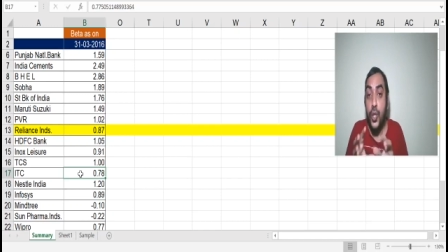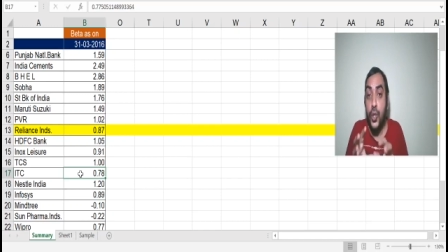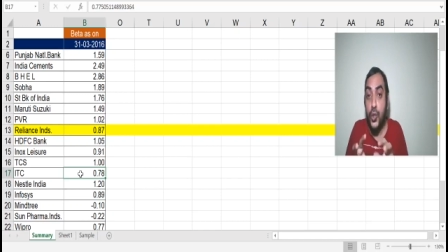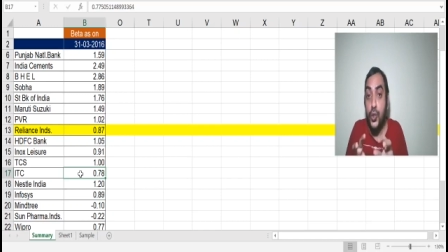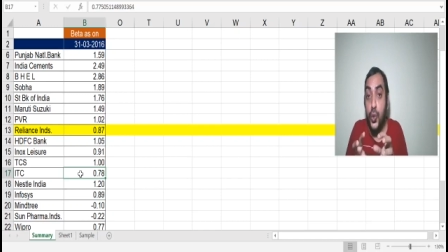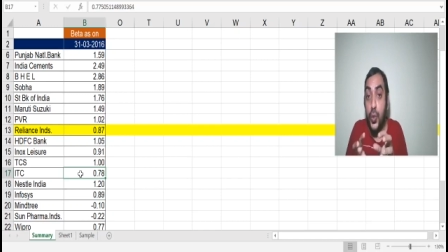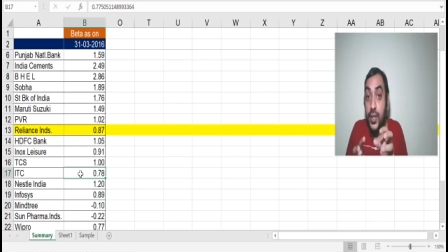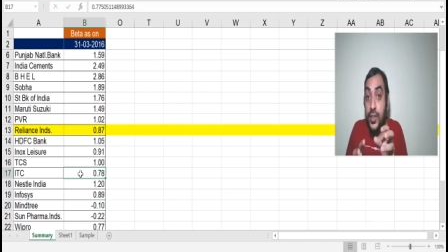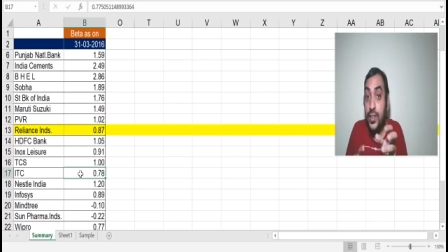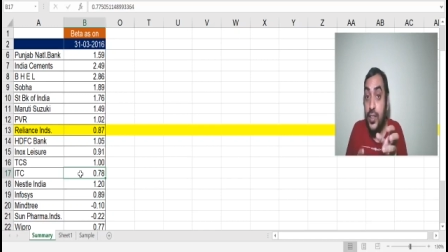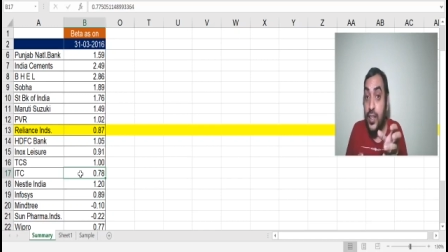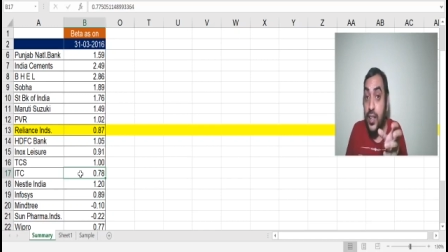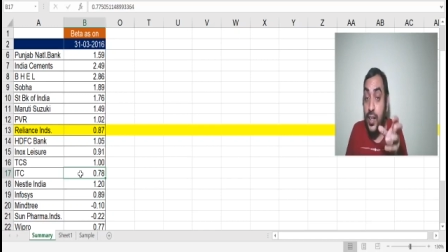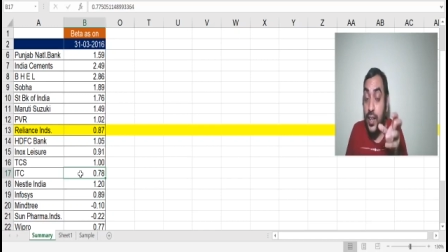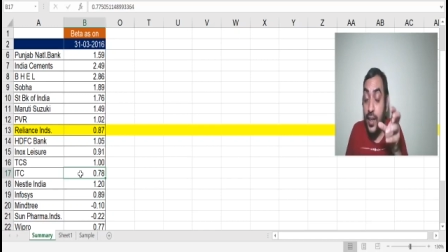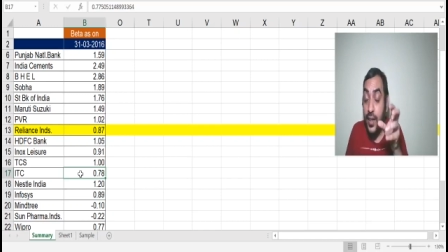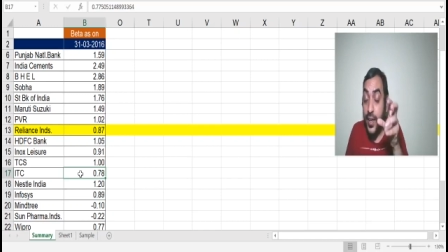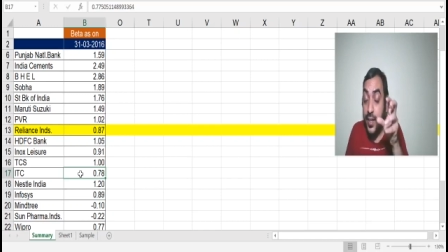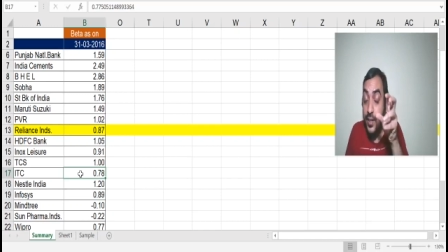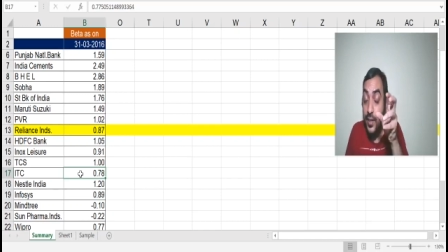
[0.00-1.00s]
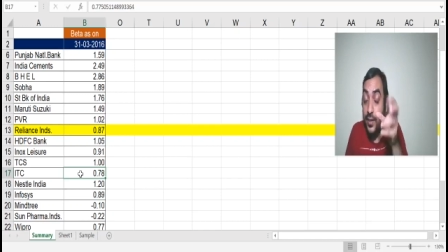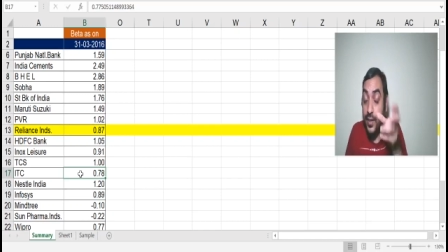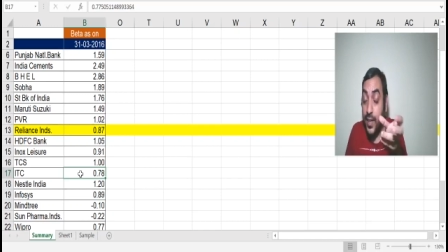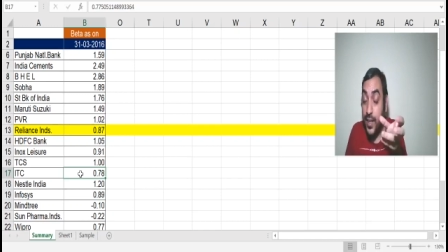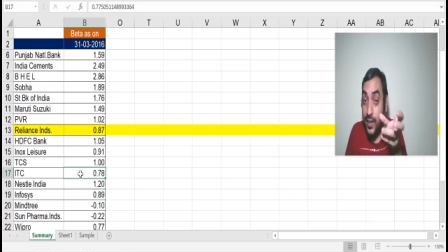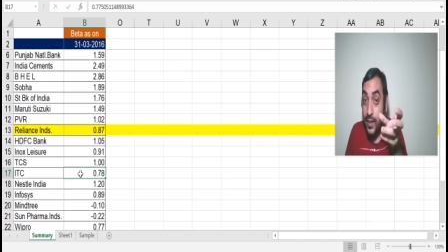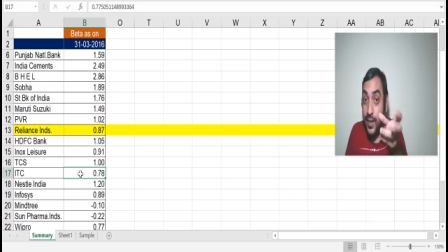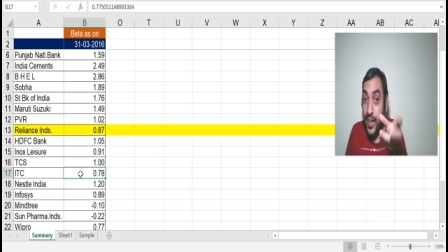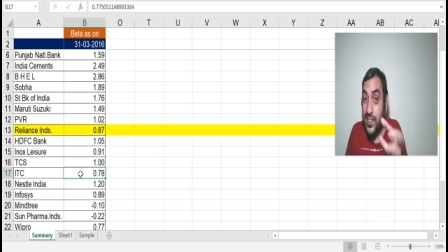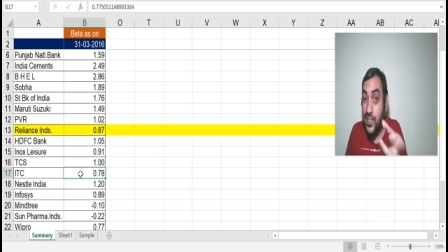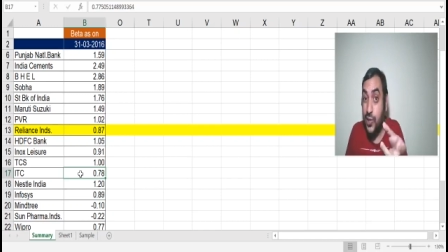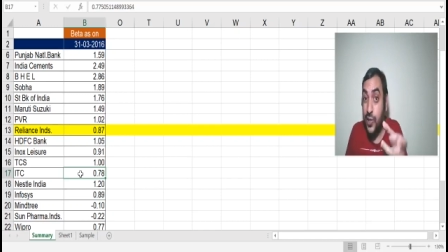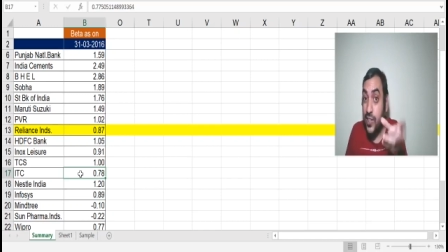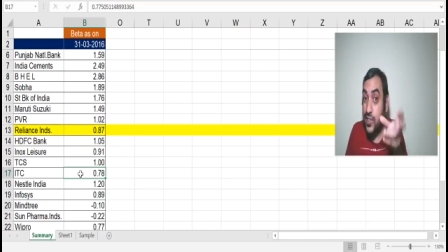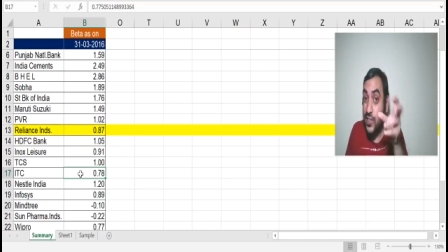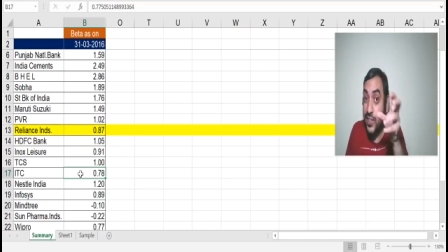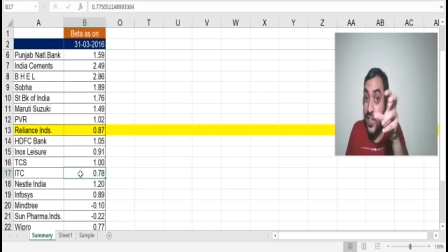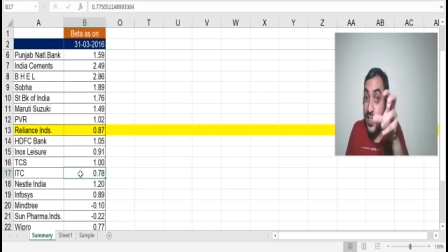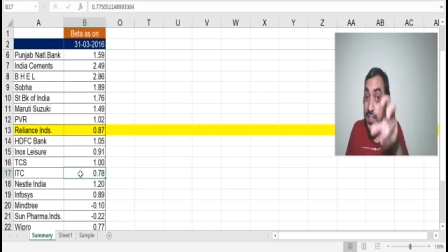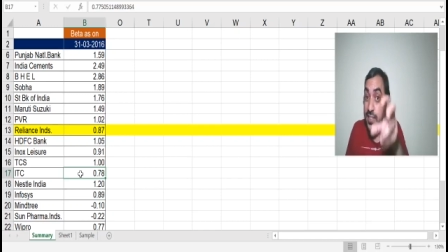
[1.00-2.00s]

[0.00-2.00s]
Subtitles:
So in the less risky